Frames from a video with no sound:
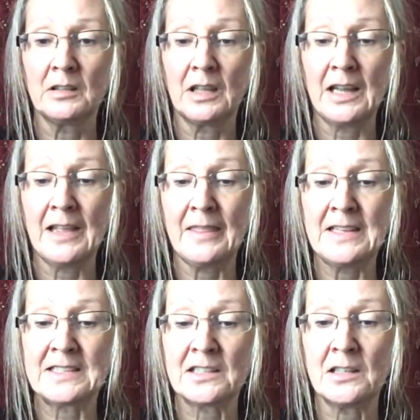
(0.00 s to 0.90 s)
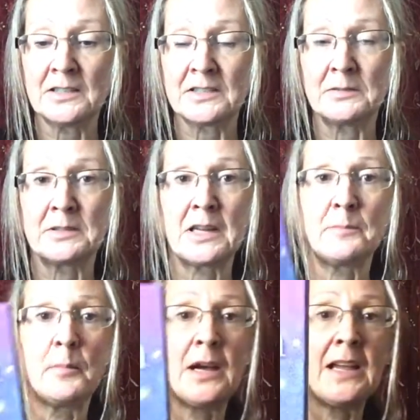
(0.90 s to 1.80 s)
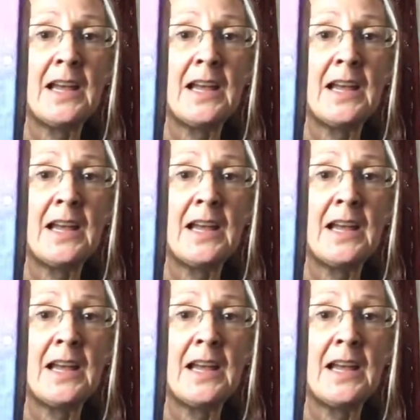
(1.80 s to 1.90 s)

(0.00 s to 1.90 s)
And these cards are done by